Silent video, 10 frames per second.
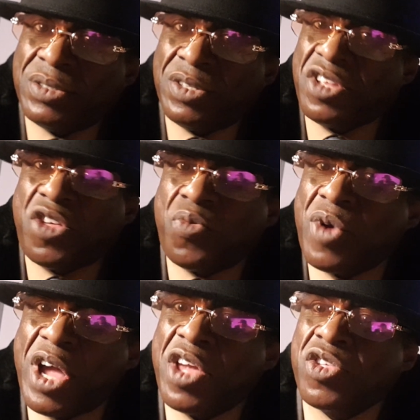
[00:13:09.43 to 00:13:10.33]
This is
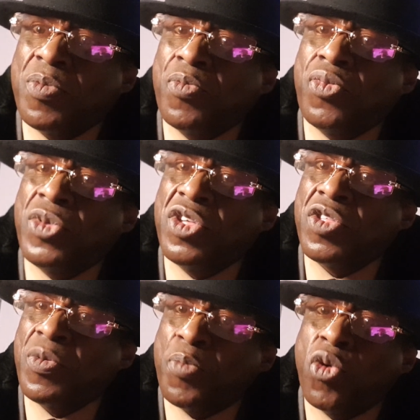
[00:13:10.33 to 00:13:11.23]
why these are the
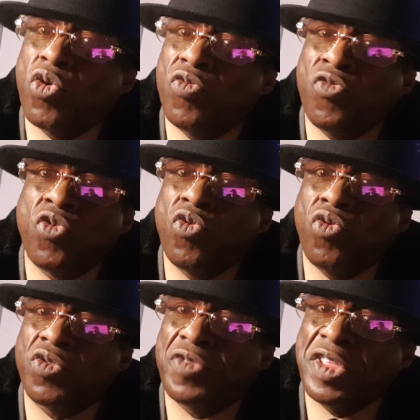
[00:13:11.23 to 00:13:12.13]
important rules
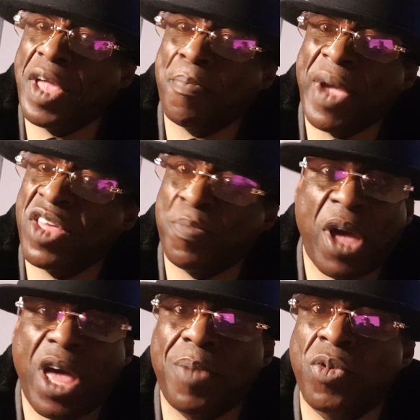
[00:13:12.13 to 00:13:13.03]
of the Dead Man's
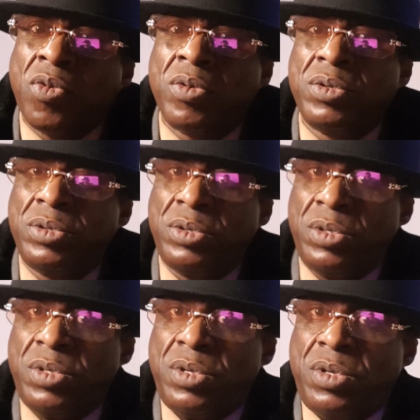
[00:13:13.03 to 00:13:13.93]
Bible.
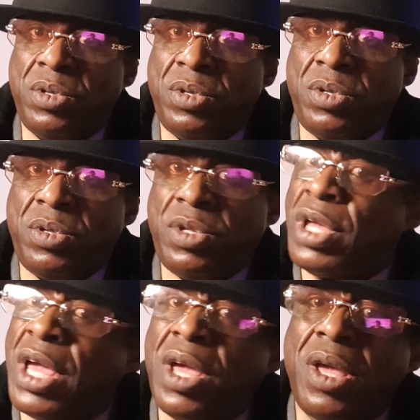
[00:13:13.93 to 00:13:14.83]

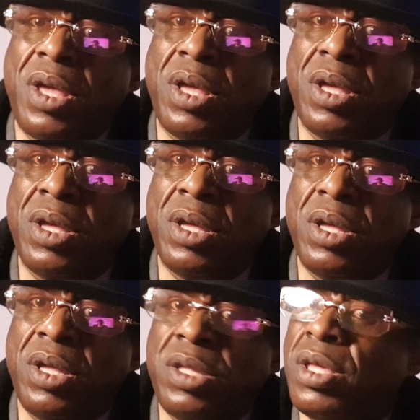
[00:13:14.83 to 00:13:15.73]
Yeah,
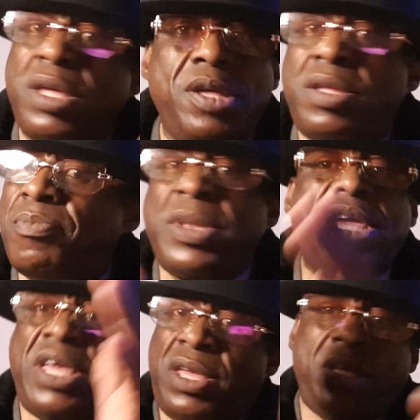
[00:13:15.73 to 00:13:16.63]

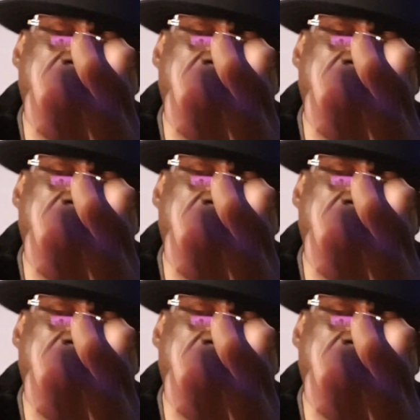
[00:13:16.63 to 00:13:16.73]
mate,